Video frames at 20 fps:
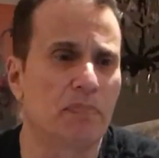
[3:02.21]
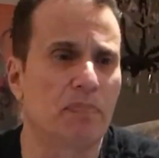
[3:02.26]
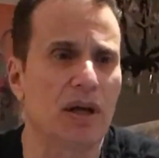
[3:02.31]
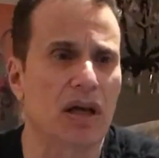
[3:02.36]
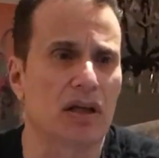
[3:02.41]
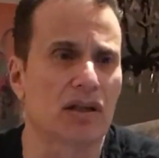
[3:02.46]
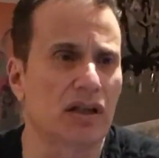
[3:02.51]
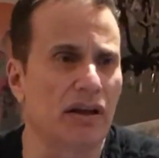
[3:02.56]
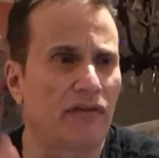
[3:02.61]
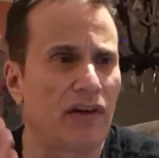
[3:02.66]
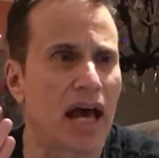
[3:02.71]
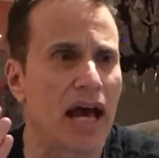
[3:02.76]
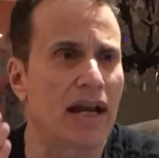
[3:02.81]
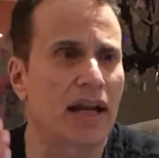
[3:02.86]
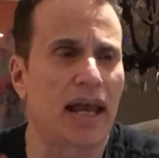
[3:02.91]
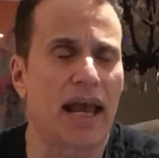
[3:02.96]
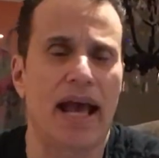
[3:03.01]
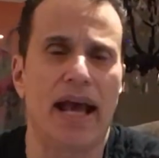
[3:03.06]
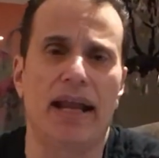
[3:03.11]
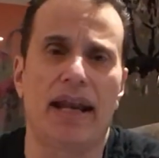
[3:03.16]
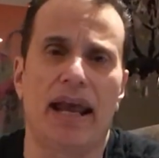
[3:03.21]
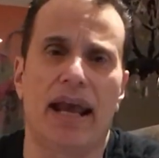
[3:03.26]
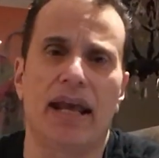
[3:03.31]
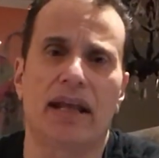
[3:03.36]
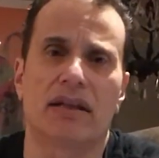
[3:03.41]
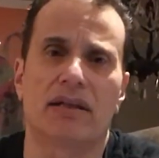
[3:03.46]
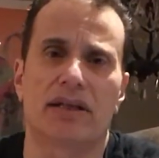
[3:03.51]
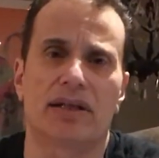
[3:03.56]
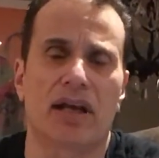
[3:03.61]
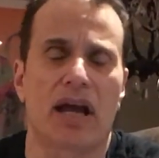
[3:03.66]
Because I've had a
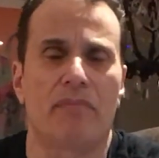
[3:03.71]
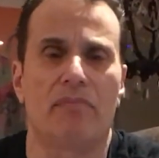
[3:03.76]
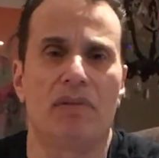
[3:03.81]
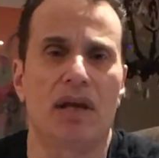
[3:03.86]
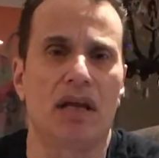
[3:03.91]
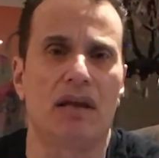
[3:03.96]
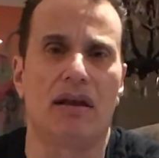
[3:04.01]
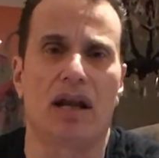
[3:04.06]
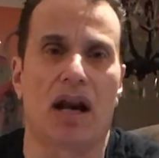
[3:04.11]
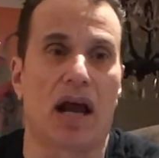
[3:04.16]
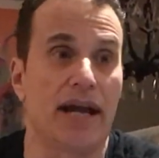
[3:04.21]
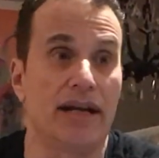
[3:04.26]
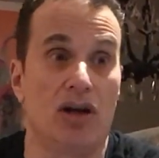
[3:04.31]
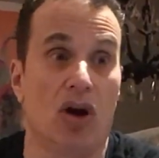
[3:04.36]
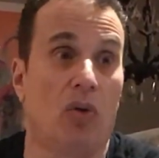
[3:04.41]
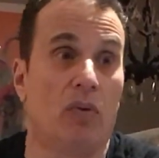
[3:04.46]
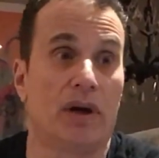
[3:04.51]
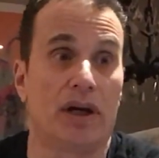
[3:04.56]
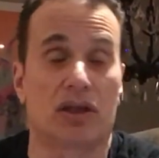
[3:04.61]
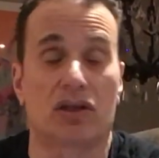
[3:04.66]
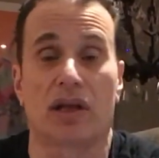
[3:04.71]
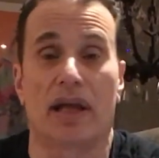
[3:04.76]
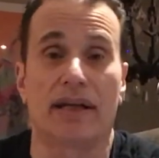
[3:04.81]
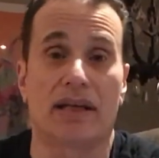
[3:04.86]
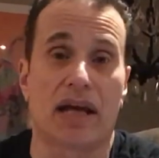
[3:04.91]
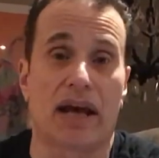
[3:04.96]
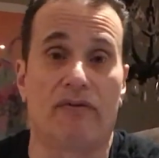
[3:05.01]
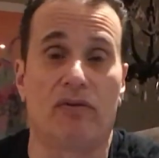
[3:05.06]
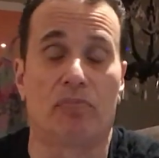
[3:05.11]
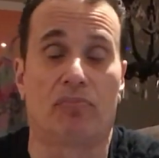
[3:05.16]
headache, does that mean that I know what it's like
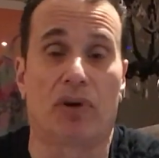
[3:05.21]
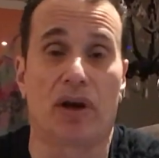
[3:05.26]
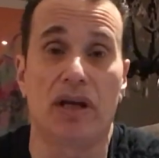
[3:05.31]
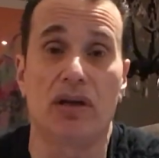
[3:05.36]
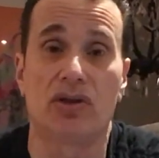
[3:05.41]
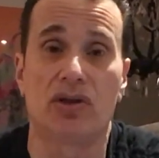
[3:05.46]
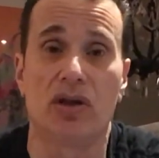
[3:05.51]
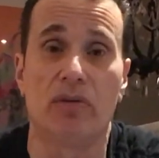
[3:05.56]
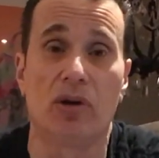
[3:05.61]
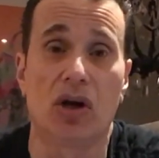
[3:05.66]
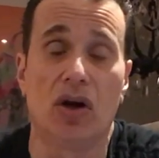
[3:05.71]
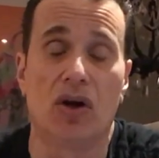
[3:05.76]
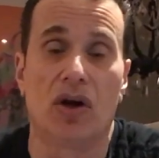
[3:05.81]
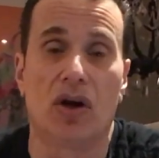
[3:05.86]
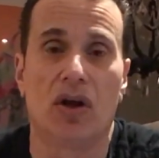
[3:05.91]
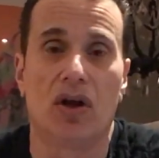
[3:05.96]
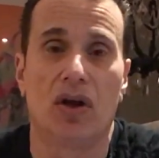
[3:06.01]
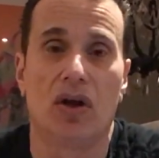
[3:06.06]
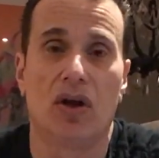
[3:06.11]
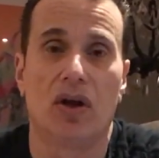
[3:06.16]
to have a brain tumor?